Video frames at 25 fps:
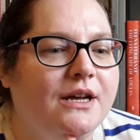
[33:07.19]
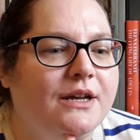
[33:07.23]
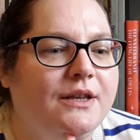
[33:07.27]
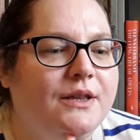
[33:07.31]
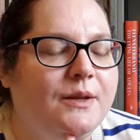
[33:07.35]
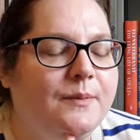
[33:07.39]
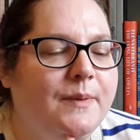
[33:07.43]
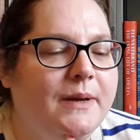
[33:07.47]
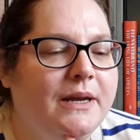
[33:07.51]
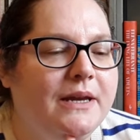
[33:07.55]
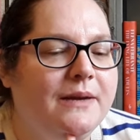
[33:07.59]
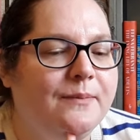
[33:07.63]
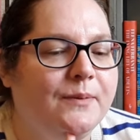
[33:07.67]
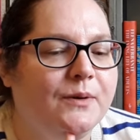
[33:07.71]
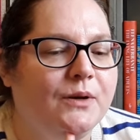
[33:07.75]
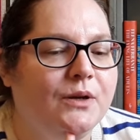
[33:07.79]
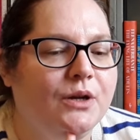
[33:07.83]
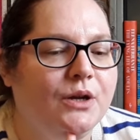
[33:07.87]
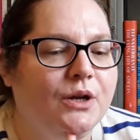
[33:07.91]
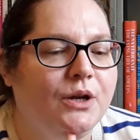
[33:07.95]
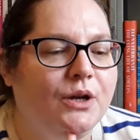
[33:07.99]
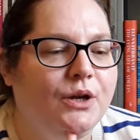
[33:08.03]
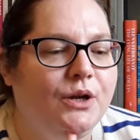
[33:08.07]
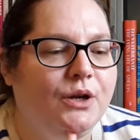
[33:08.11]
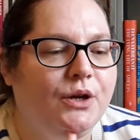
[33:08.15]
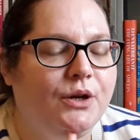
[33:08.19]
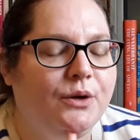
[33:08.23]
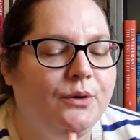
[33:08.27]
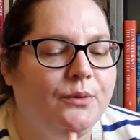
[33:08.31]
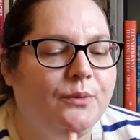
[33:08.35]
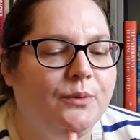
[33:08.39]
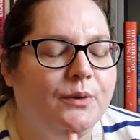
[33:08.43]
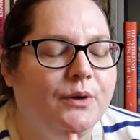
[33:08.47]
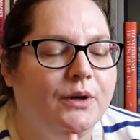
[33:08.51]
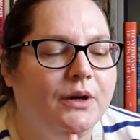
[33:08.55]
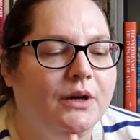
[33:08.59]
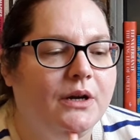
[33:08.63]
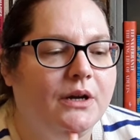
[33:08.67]
the people
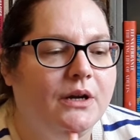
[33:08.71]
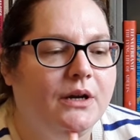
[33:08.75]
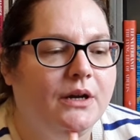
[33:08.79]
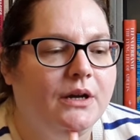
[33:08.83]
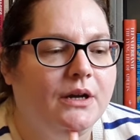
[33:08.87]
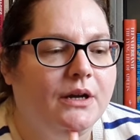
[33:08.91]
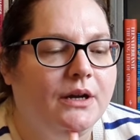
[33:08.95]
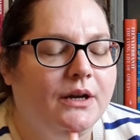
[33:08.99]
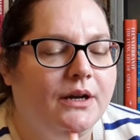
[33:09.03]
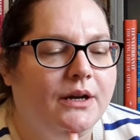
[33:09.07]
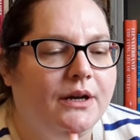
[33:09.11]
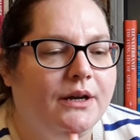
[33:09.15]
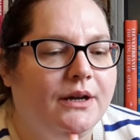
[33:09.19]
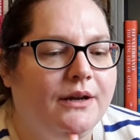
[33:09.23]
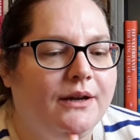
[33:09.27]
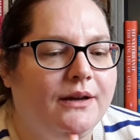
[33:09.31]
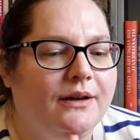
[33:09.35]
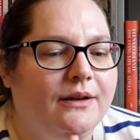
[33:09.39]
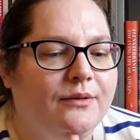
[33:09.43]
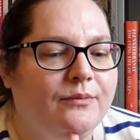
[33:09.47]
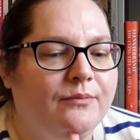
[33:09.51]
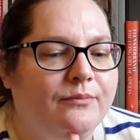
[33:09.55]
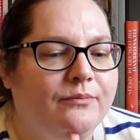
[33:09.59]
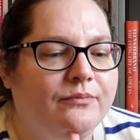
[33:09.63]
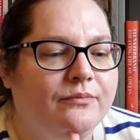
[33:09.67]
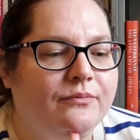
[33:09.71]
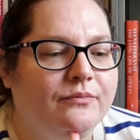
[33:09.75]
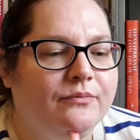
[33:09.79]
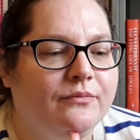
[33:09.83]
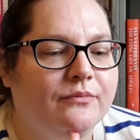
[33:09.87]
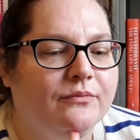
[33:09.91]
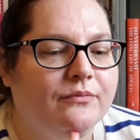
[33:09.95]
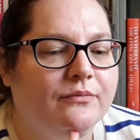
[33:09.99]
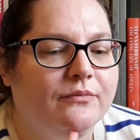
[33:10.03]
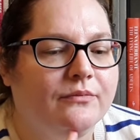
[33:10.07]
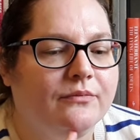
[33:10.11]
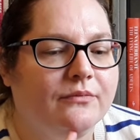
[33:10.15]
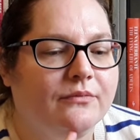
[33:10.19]
who um,